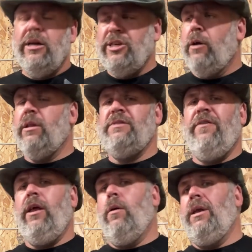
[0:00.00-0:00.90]
check out this
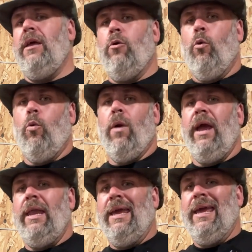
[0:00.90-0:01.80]
video I did
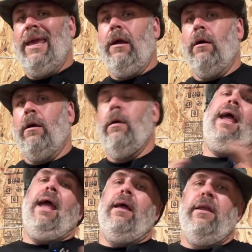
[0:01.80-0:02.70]
right here.
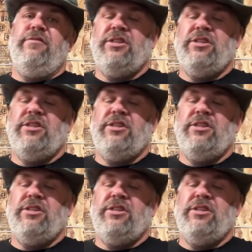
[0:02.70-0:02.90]
And if you